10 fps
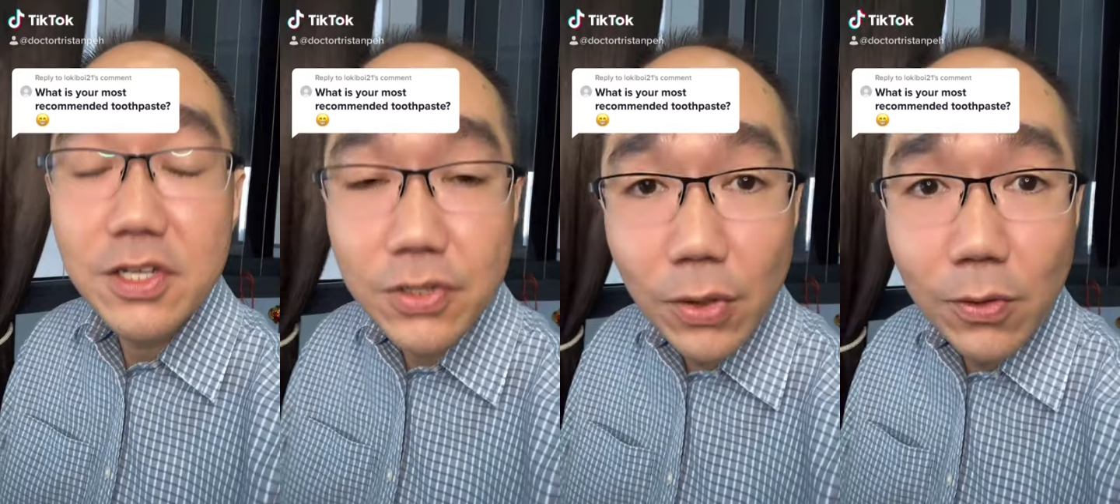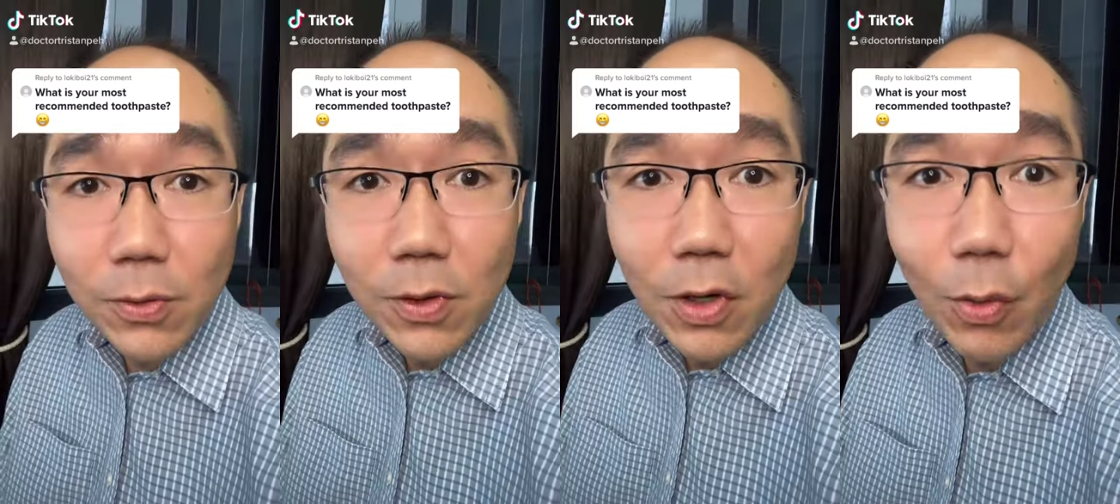So,
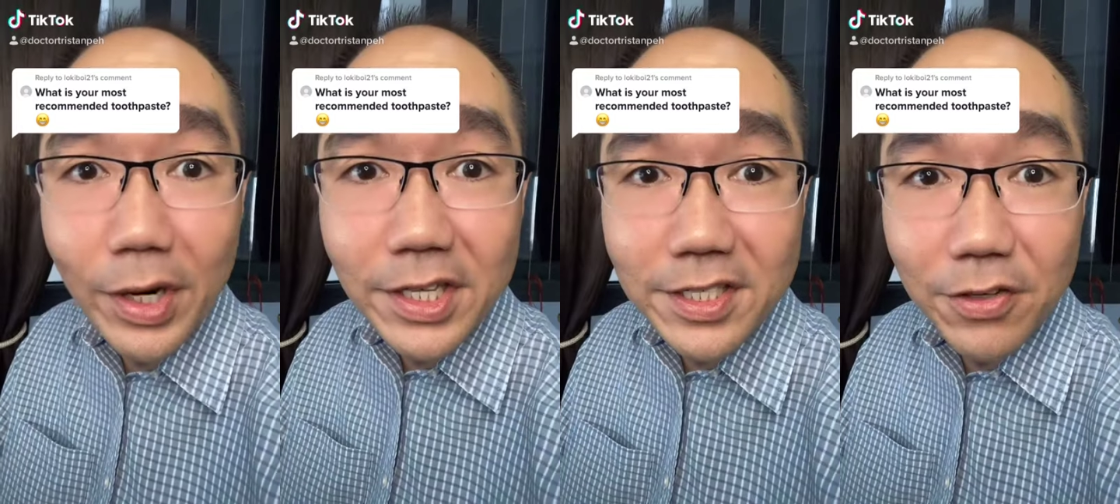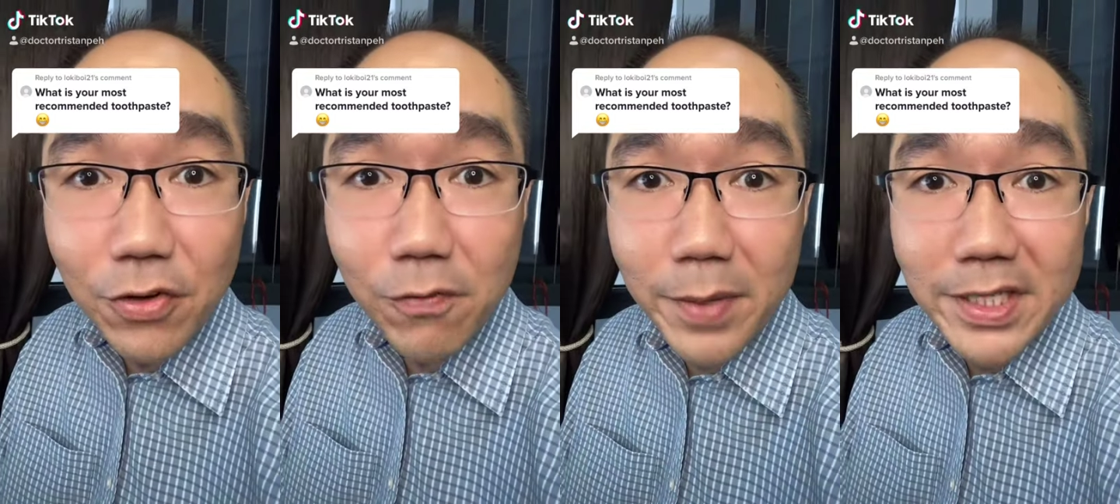what is the
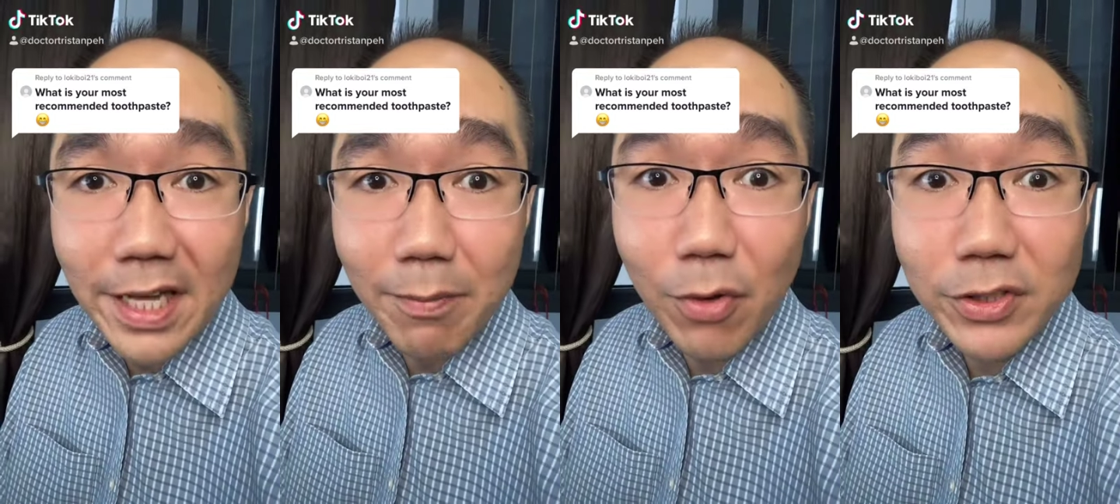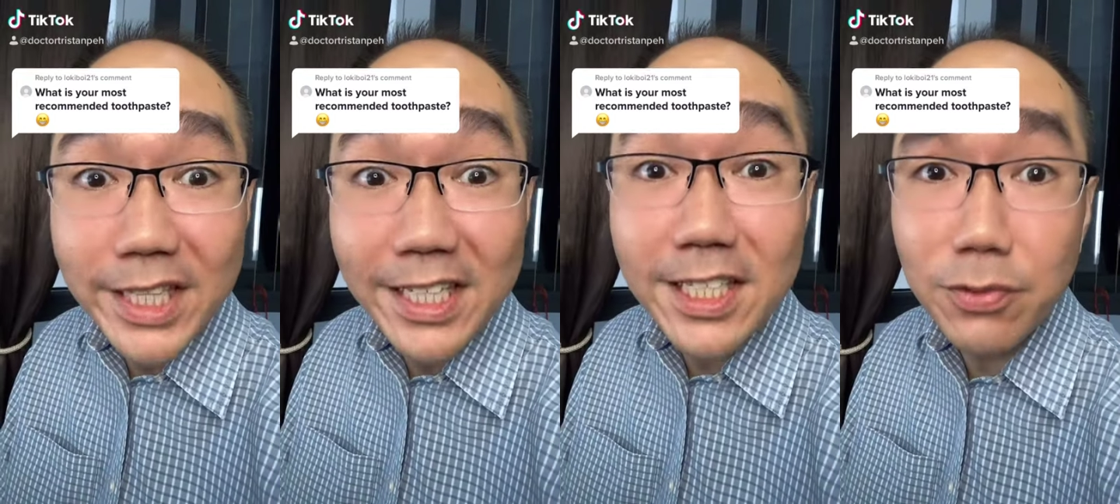toothpaste that most dentists